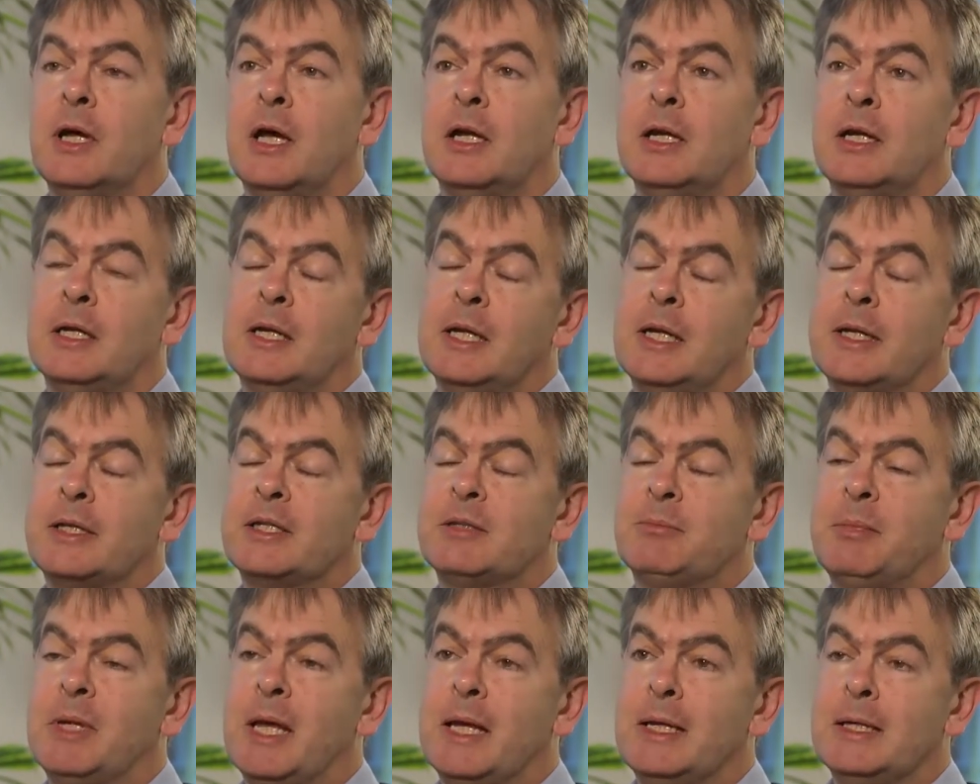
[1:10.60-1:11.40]
and I'll
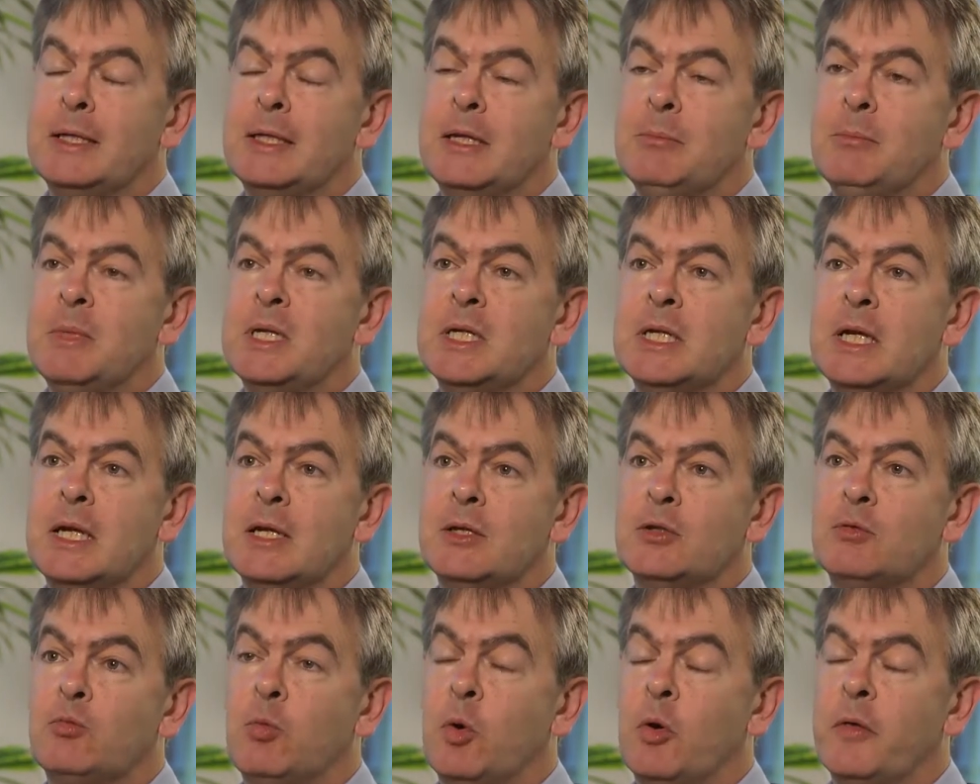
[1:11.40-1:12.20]
explain in a
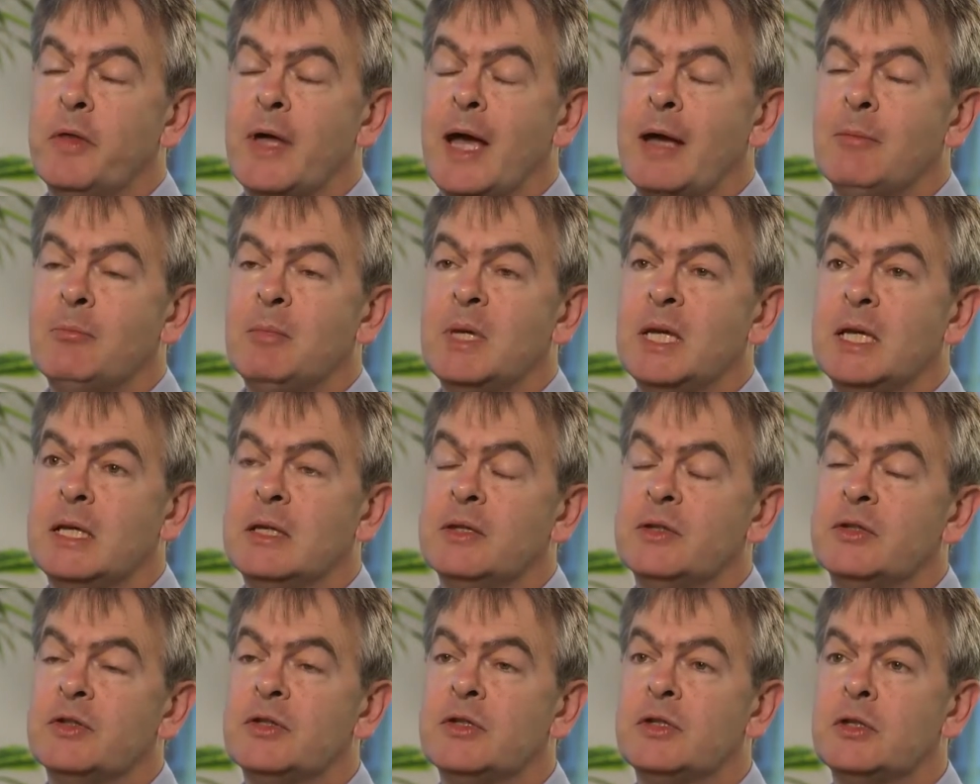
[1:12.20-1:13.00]
minute what that
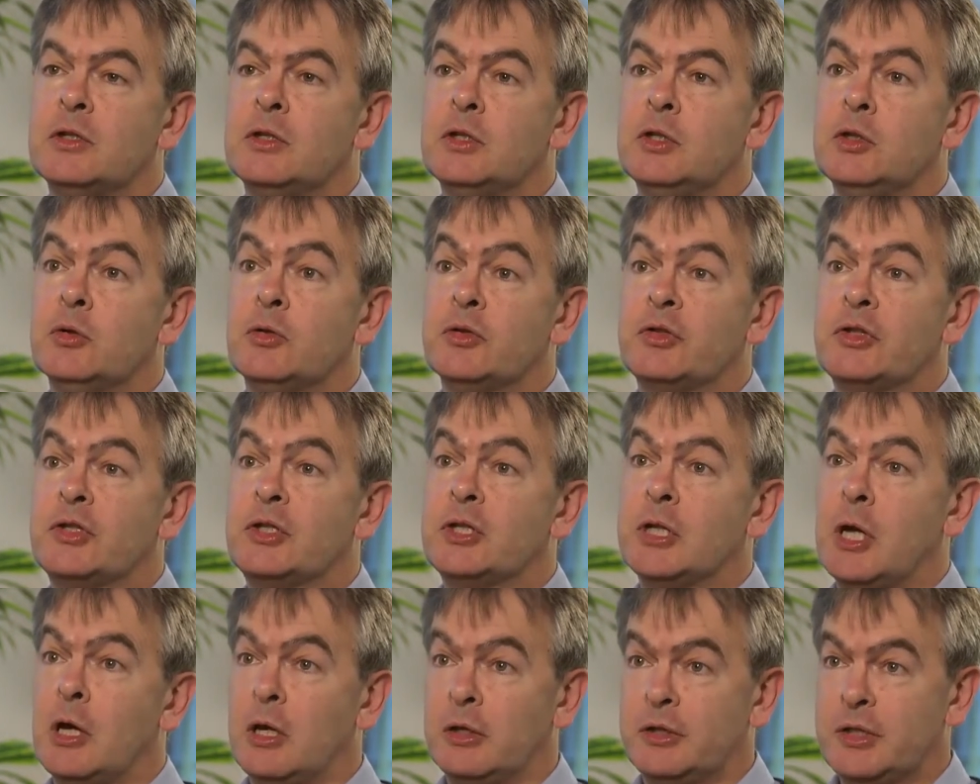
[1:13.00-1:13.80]
means, your
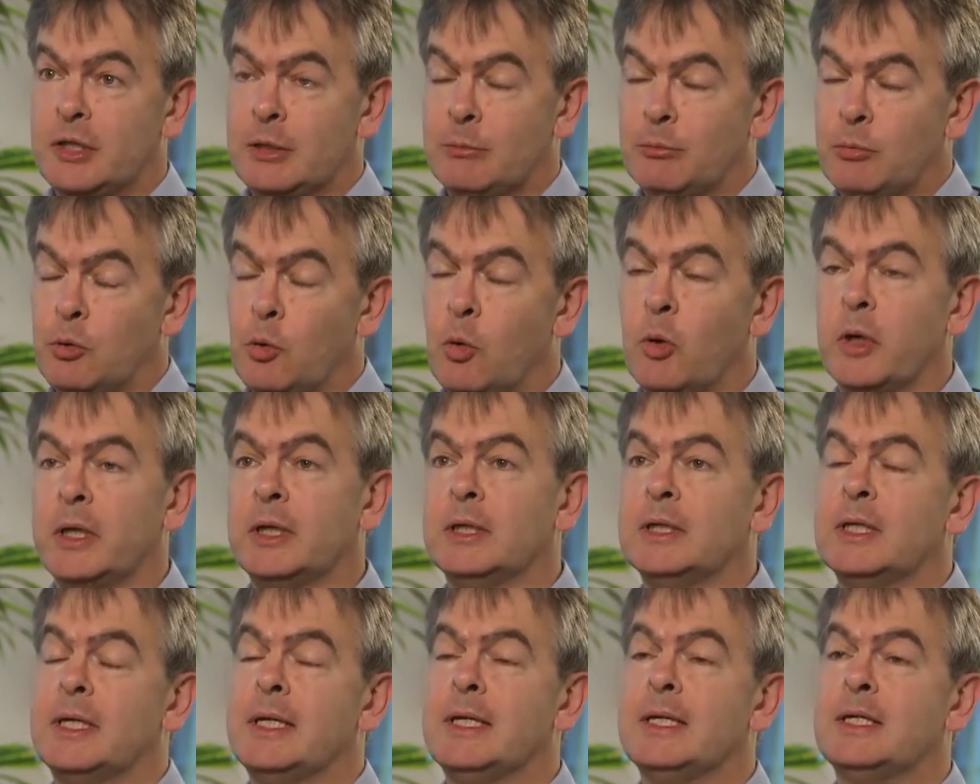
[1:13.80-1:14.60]
starting
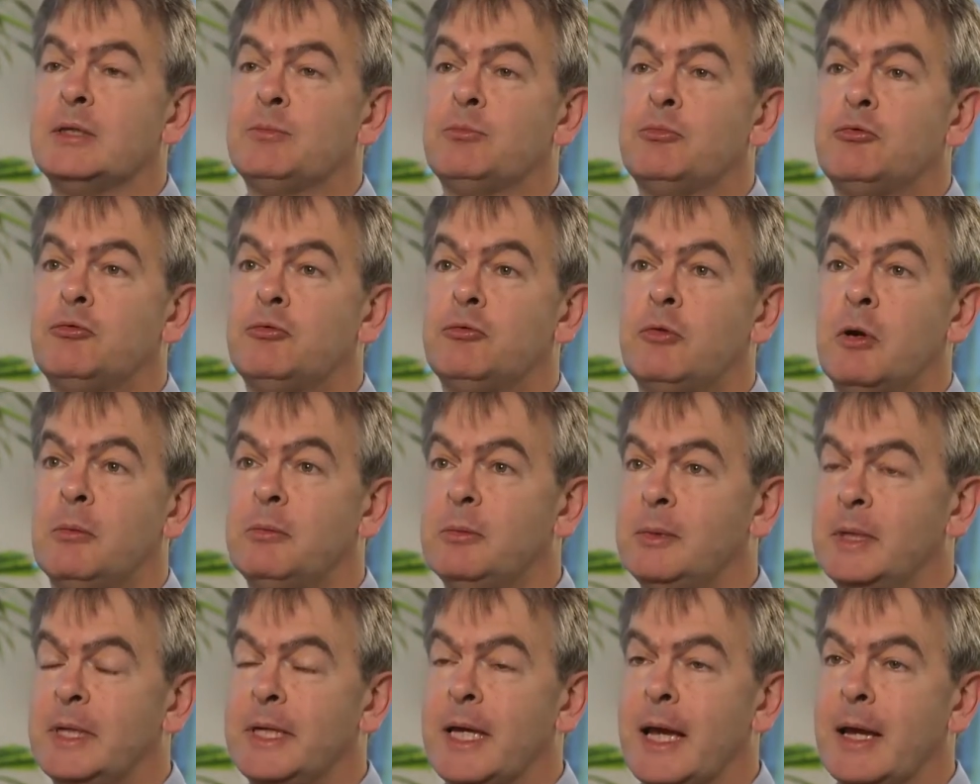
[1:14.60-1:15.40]
point is
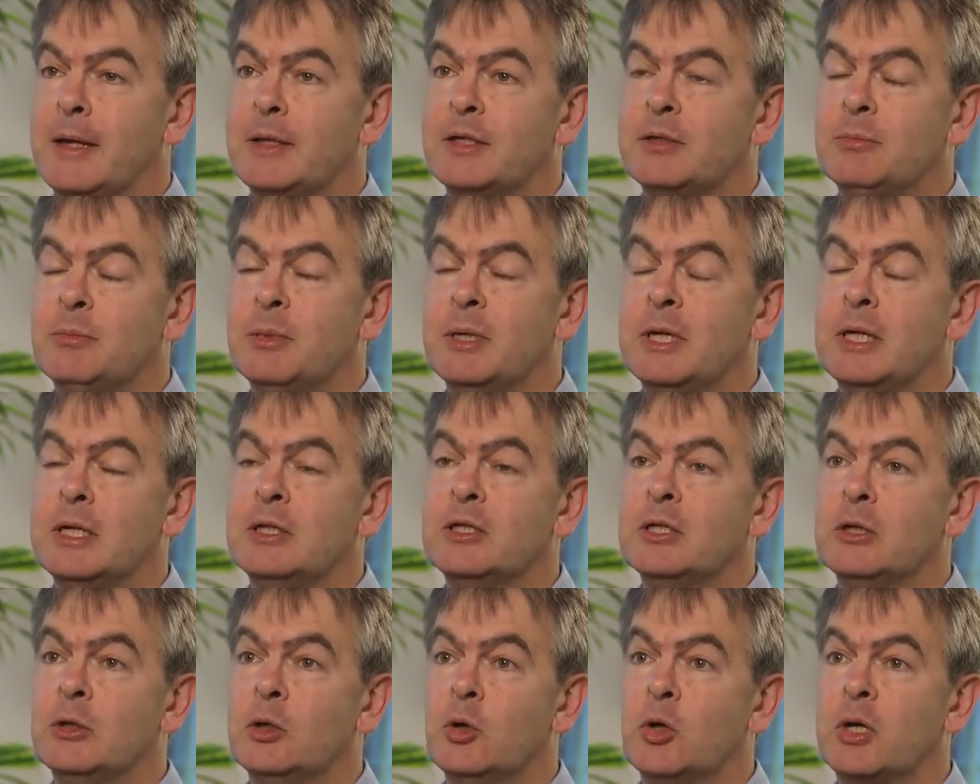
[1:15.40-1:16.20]
probably going to be
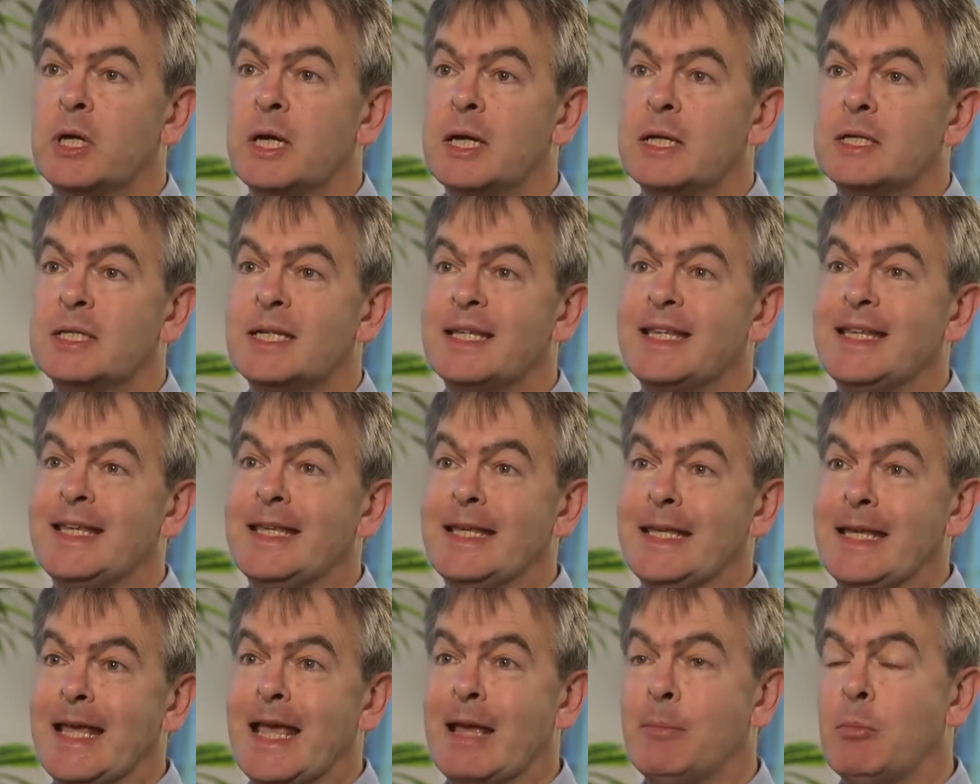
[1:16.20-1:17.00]
to look at
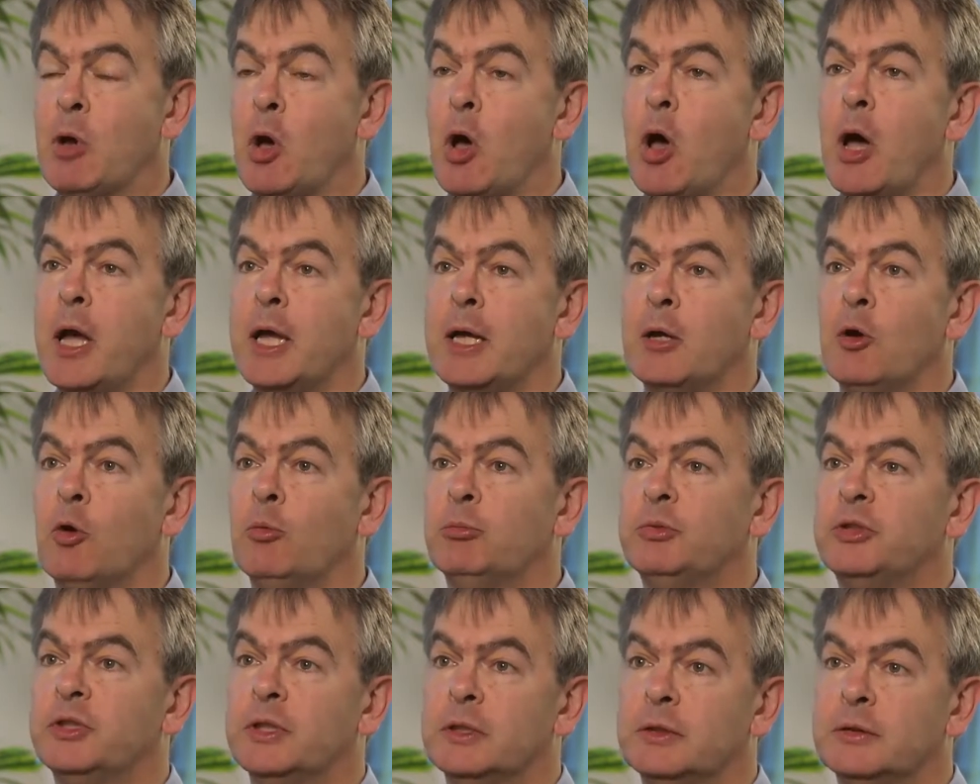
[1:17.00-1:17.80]
EMI
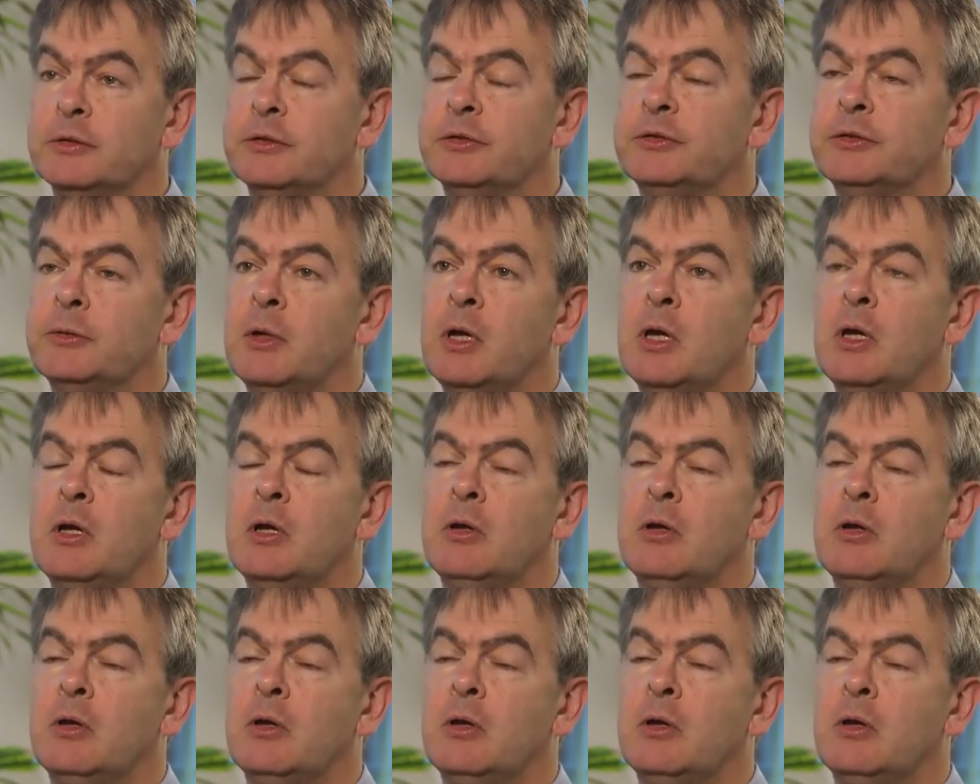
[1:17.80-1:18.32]
options,